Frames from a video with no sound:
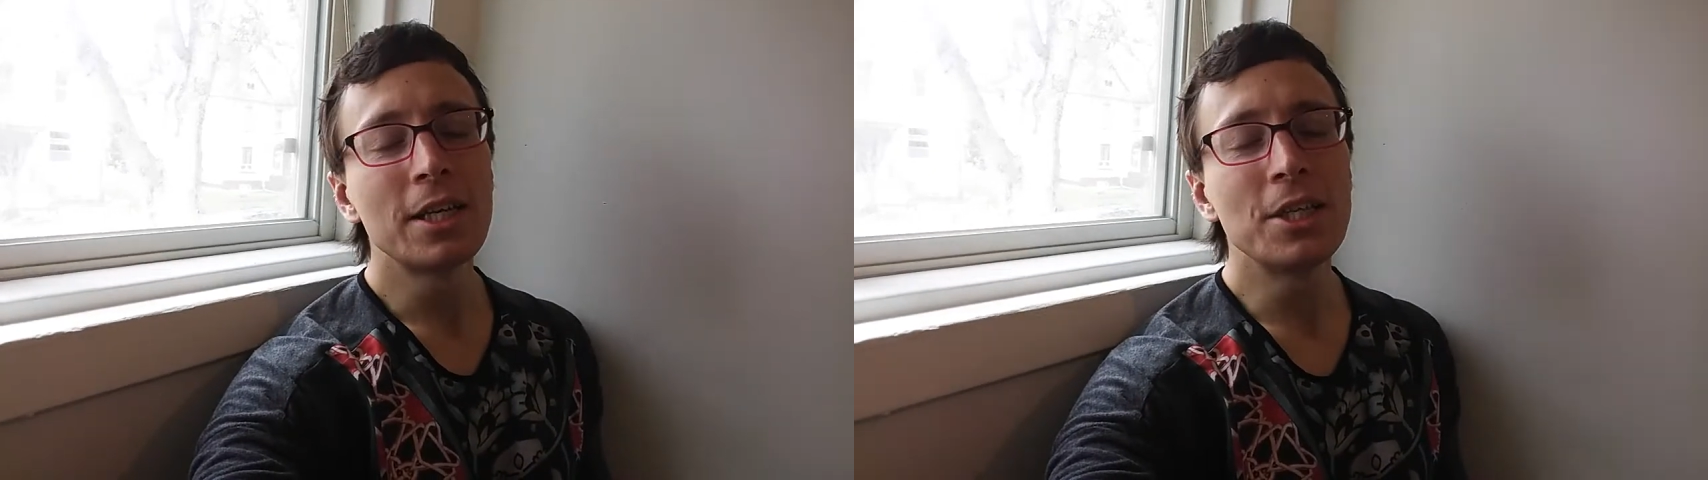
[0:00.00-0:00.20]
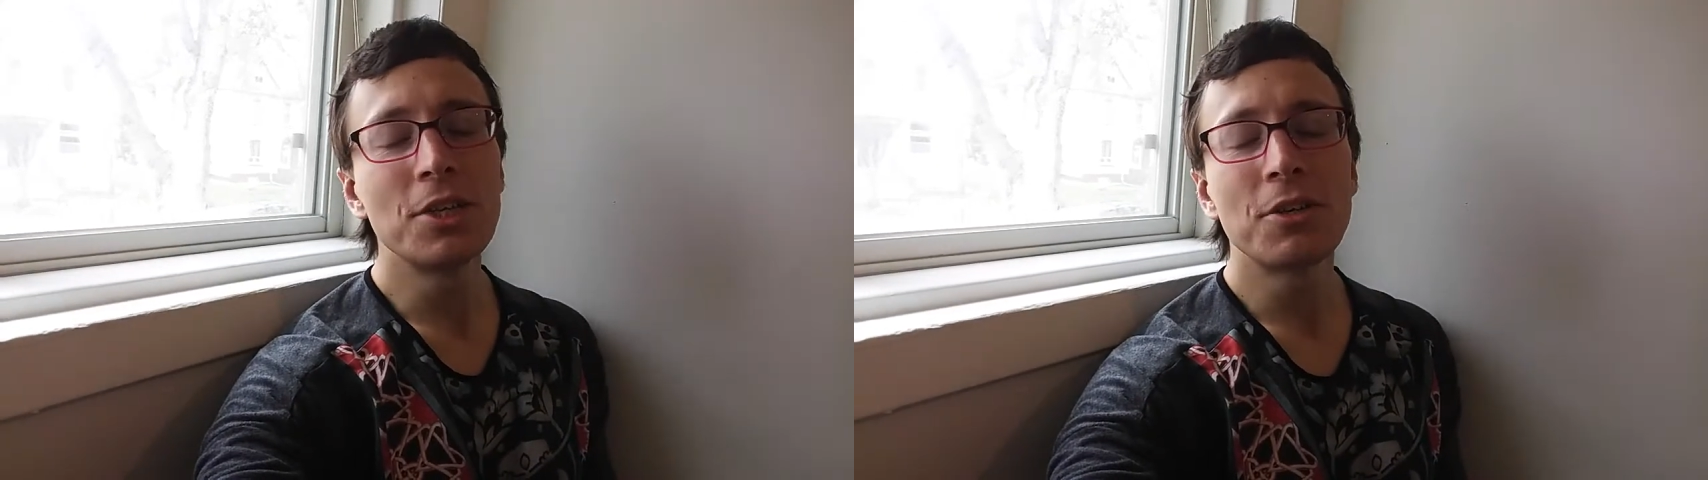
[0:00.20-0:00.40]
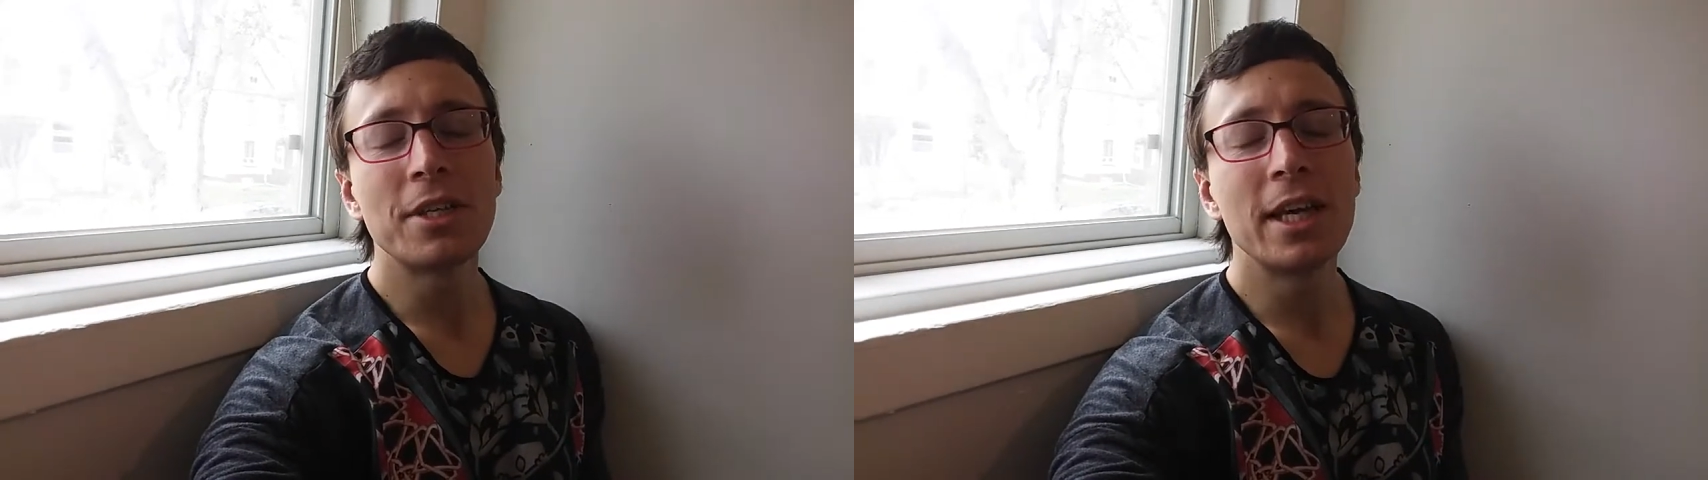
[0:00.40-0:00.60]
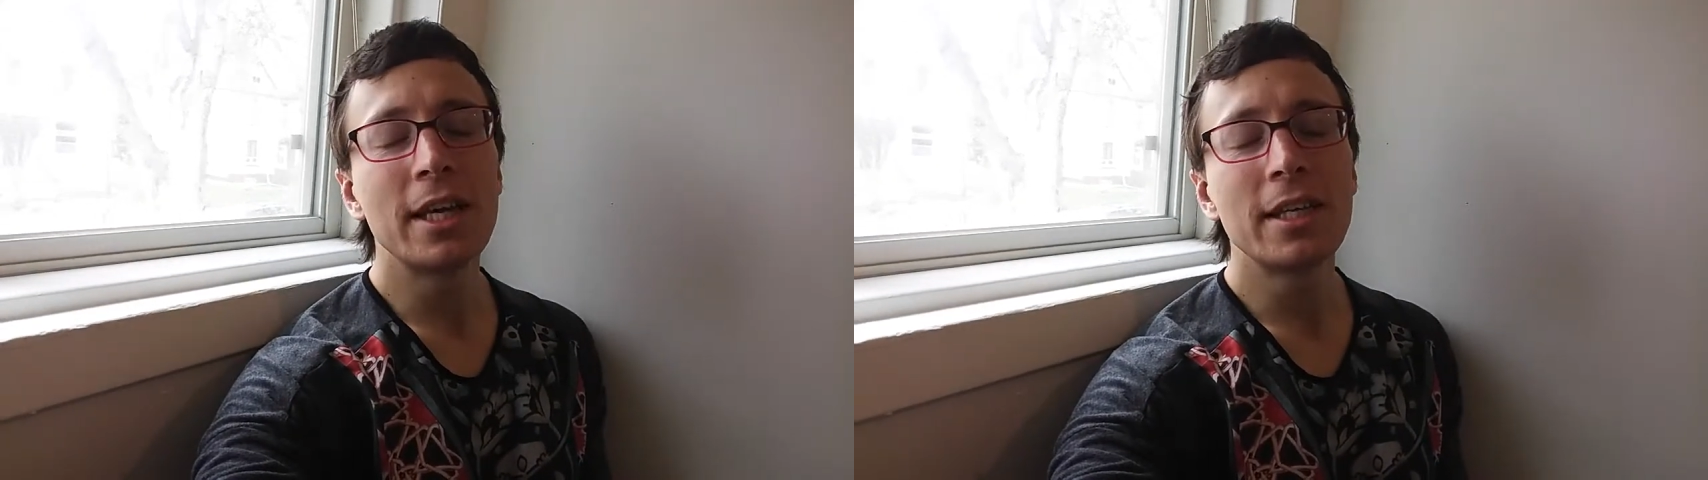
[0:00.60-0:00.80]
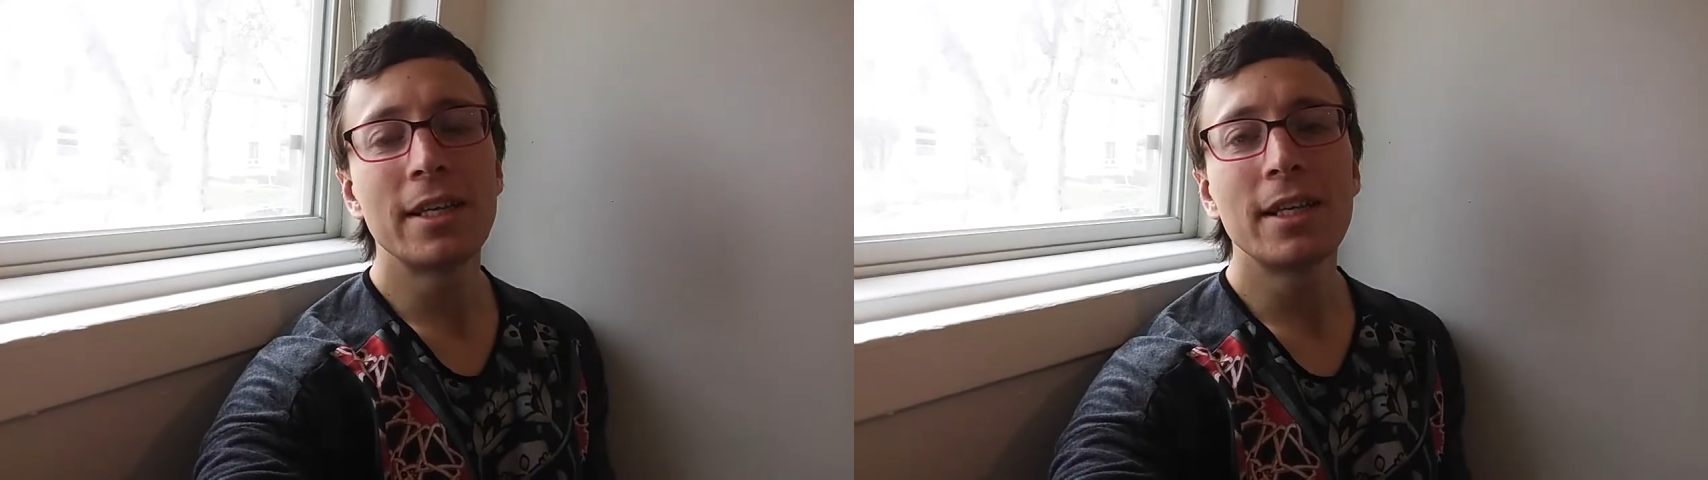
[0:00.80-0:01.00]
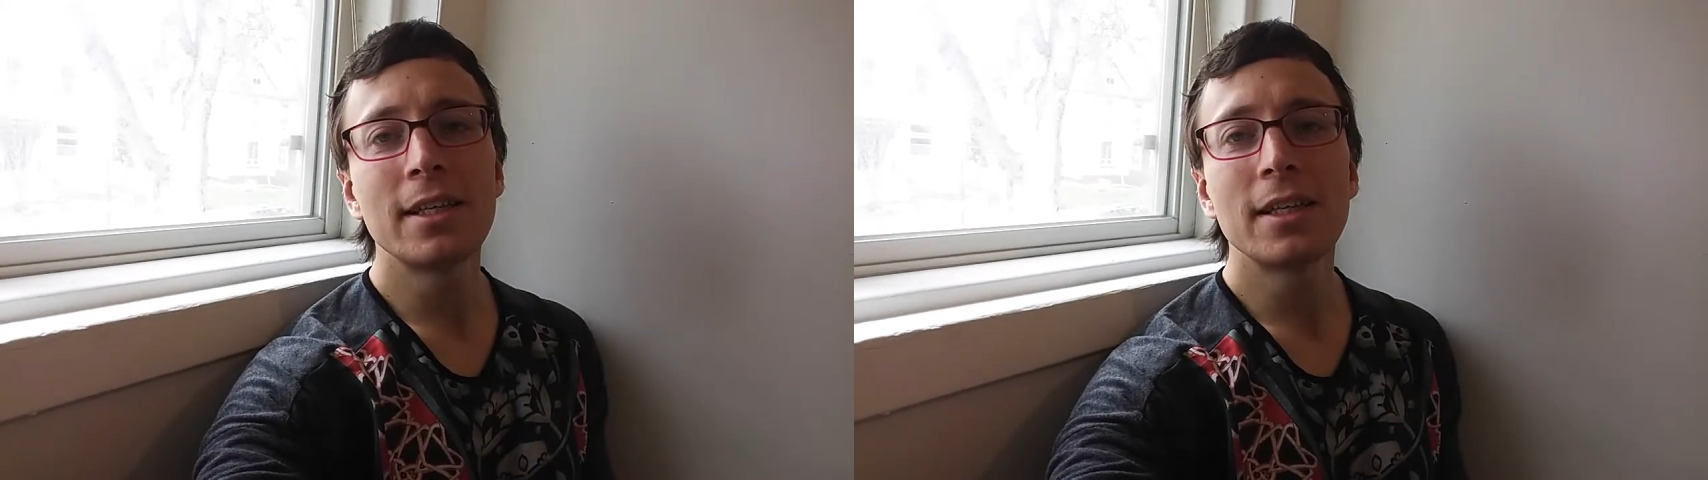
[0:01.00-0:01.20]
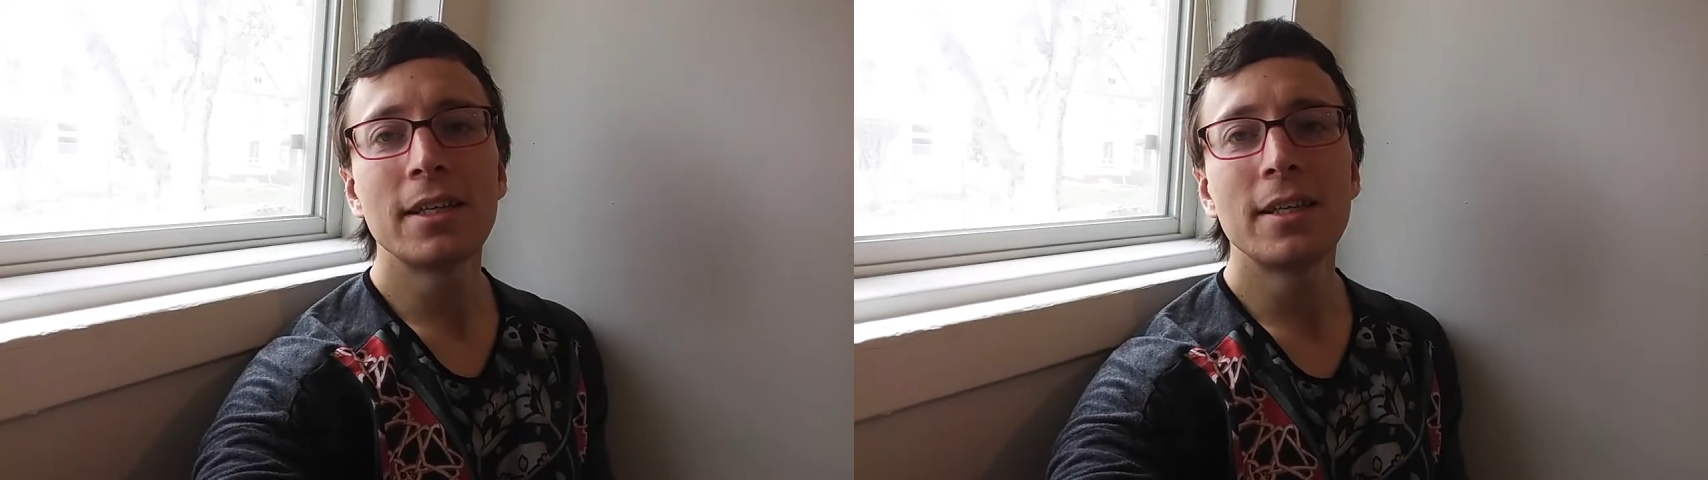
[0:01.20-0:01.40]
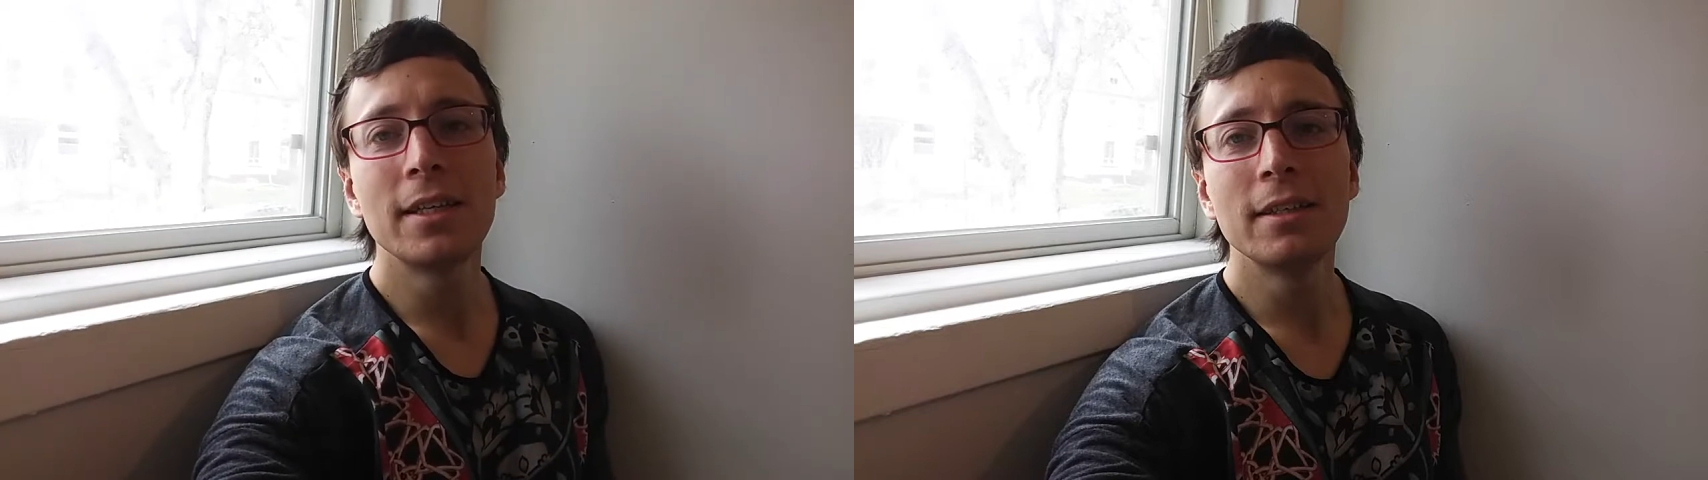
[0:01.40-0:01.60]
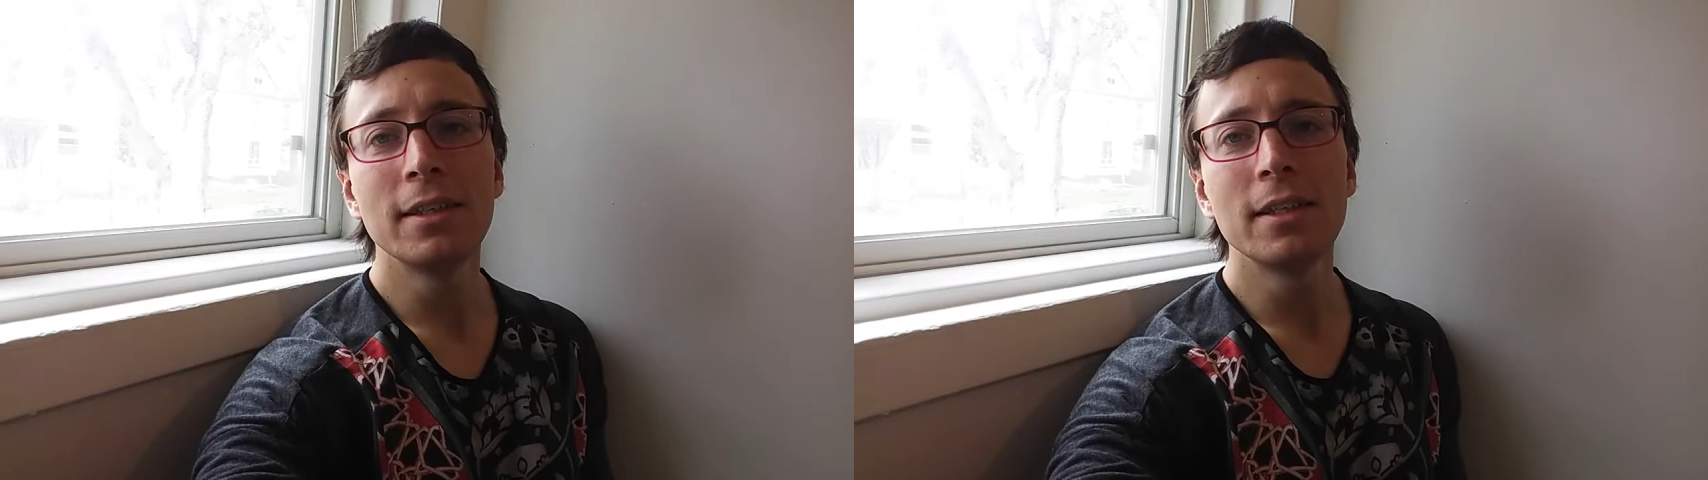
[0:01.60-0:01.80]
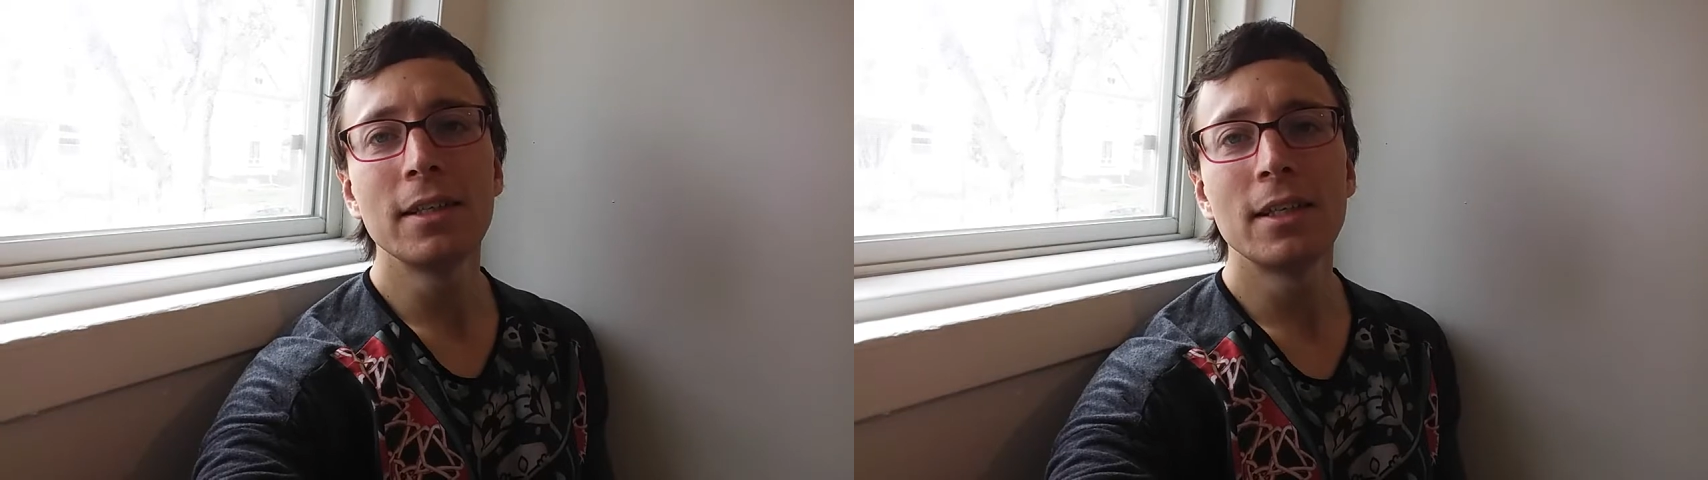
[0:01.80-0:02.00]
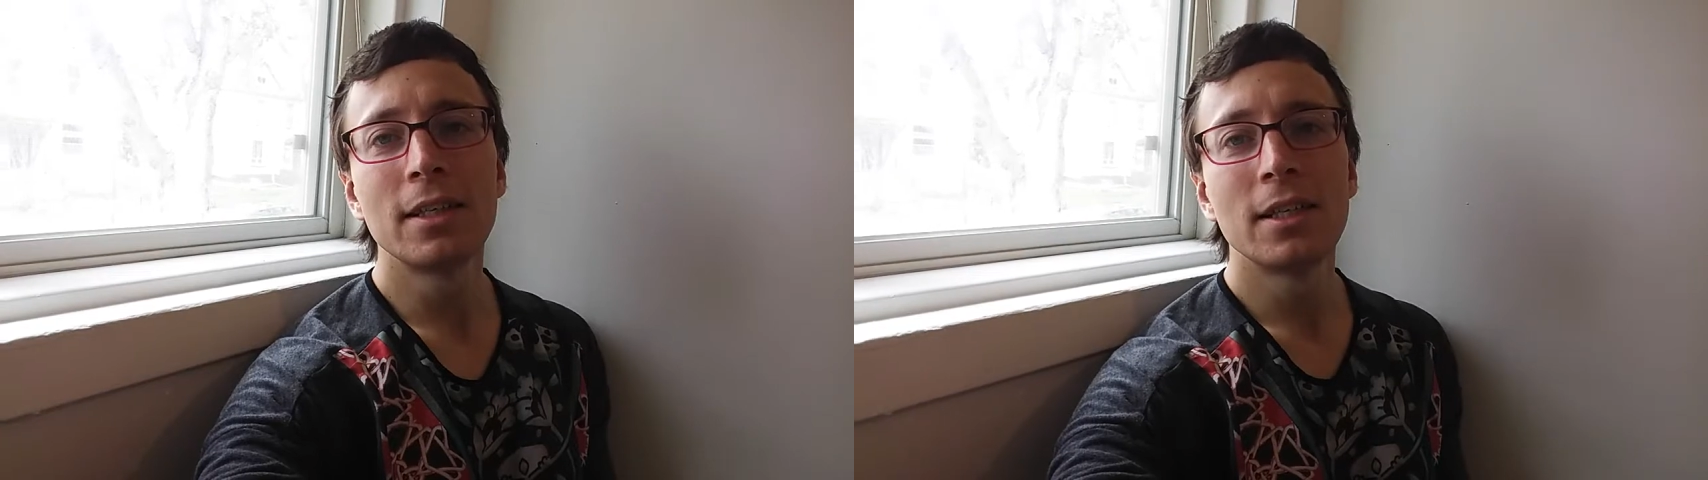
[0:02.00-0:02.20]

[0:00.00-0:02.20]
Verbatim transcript: You could get anything.